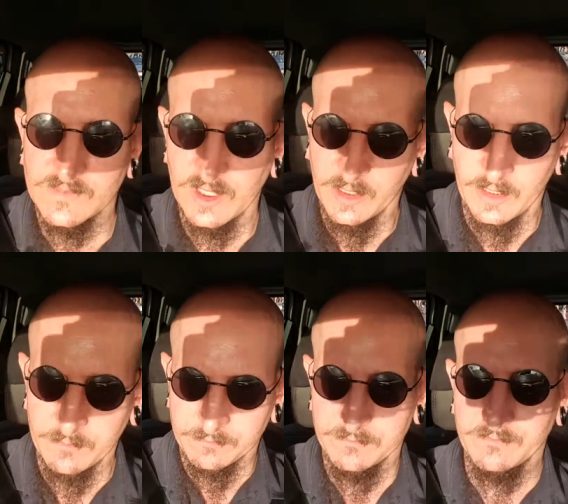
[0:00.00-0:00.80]
sorry,
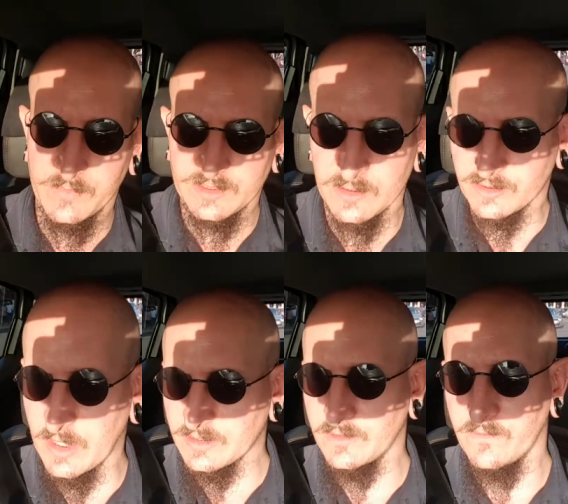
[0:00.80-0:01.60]
I'm a bit
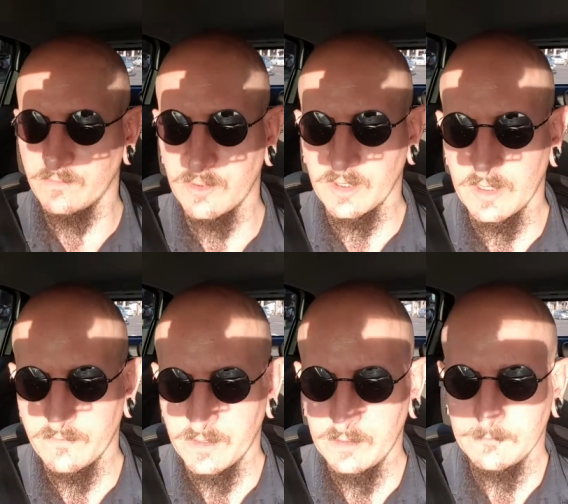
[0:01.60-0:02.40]
distracted from
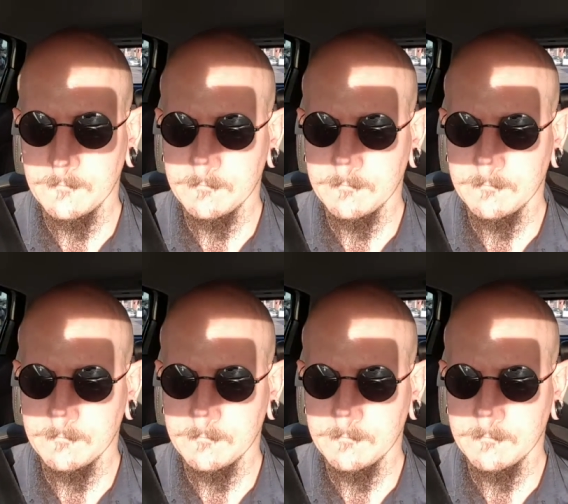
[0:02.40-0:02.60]
driving.